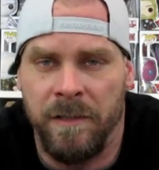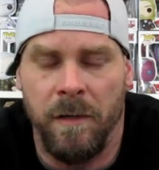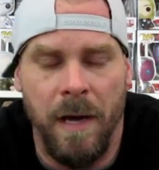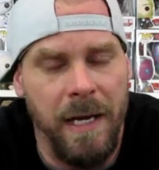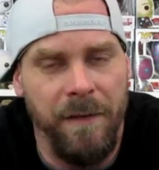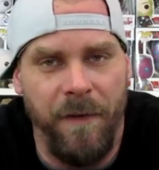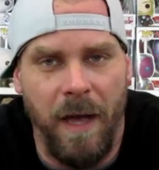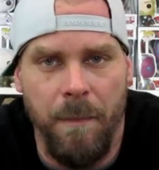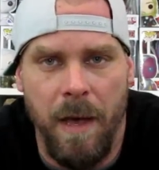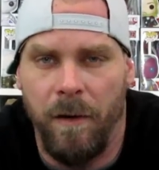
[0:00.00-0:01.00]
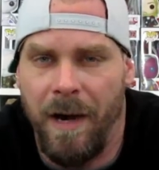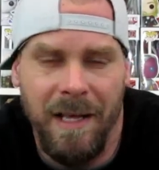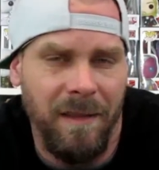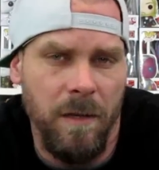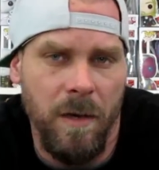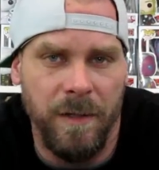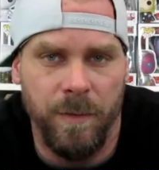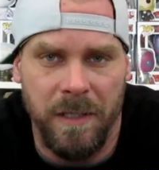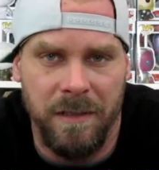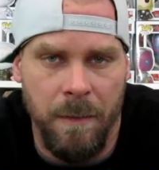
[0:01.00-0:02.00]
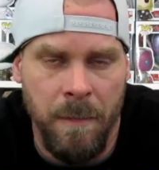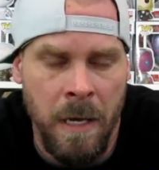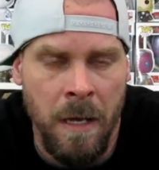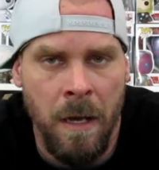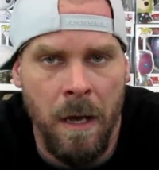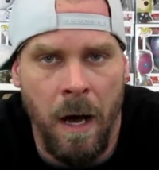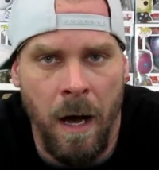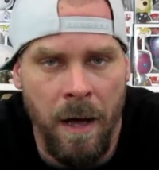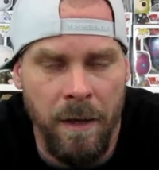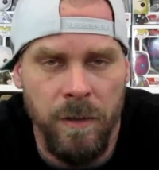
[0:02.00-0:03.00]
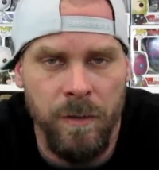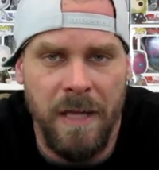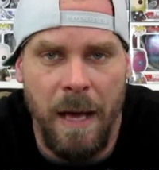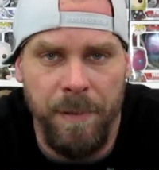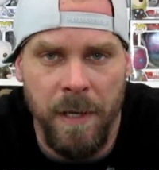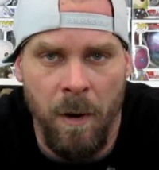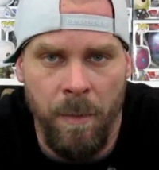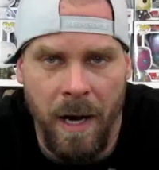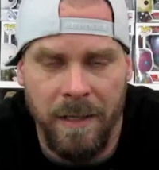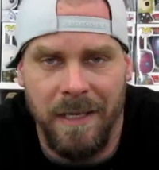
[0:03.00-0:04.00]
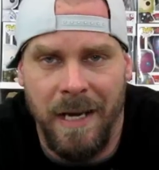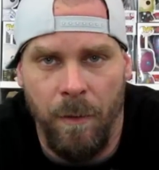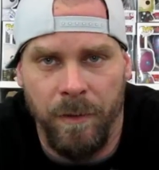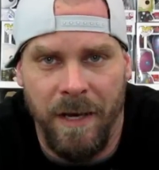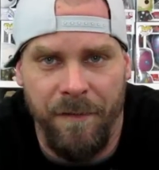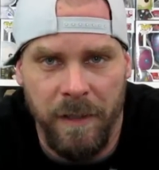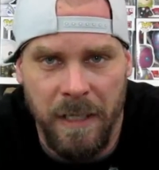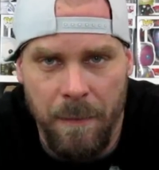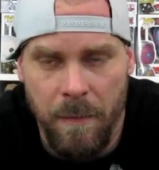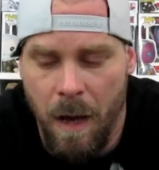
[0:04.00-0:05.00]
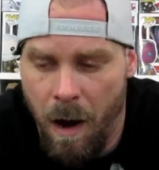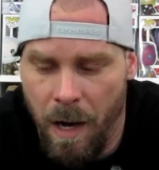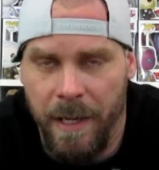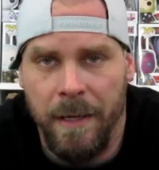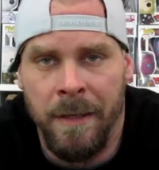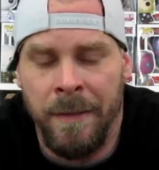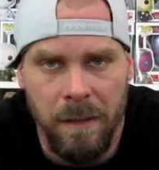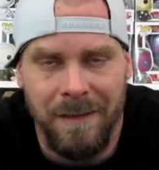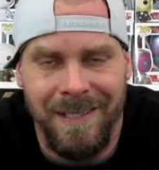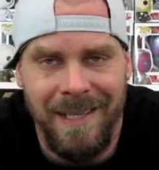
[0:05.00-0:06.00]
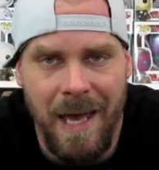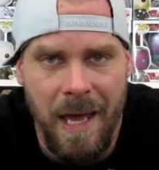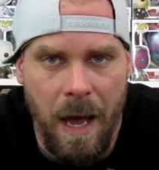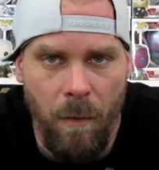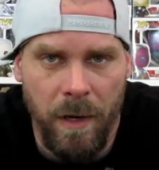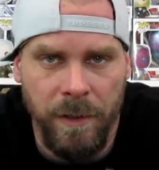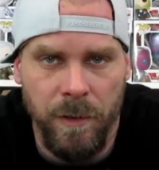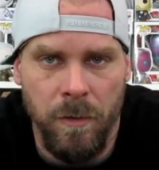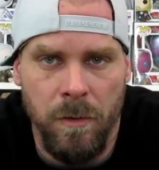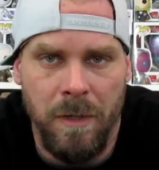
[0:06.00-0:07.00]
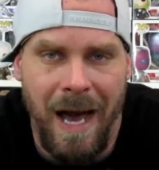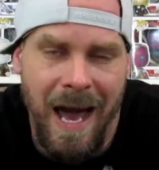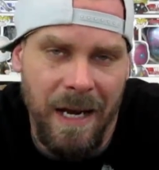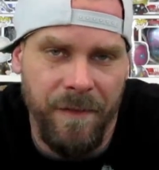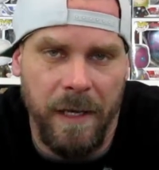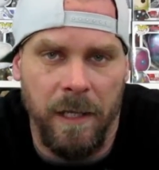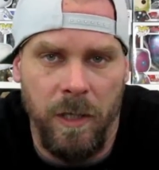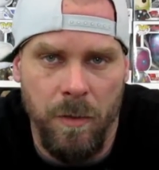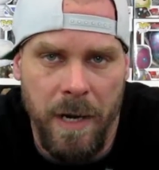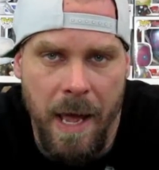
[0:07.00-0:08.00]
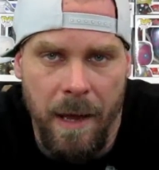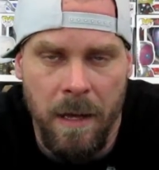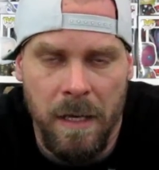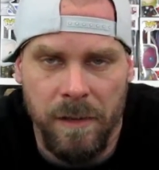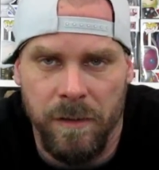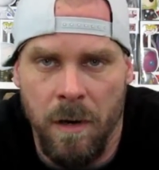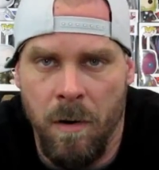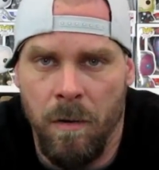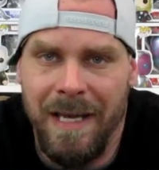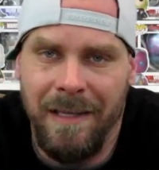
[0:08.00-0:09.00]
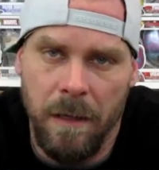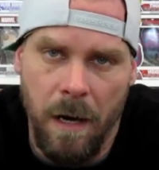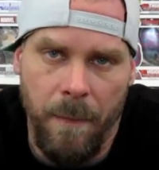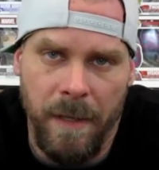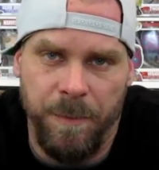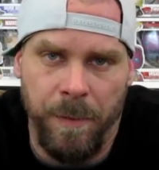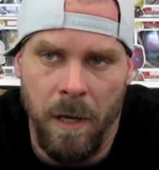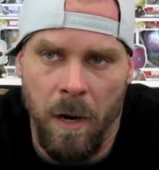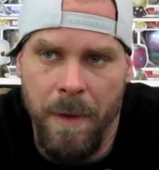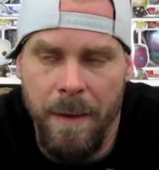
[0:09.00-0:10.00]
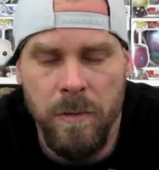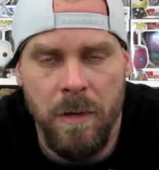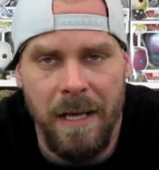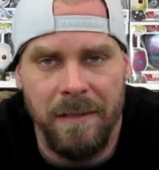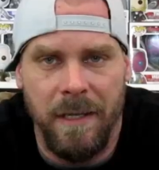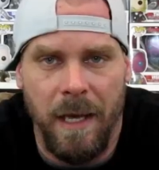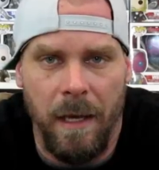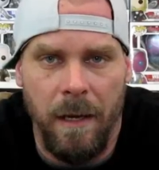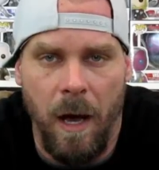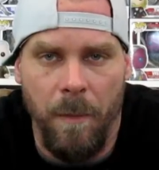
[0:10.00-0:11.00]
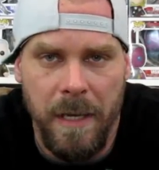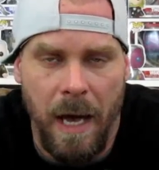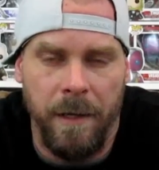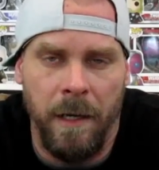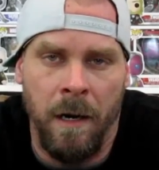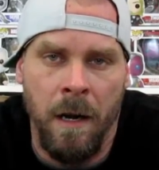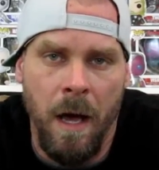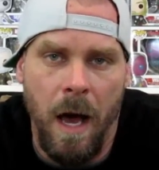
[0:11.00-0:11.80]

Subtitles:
So any fan mail or anything you guys want to send me, use that P.O. box and I will definitely get on it. Today I want to do kind of like a Q&A. So in the comments below, maybe you guys can help me out here.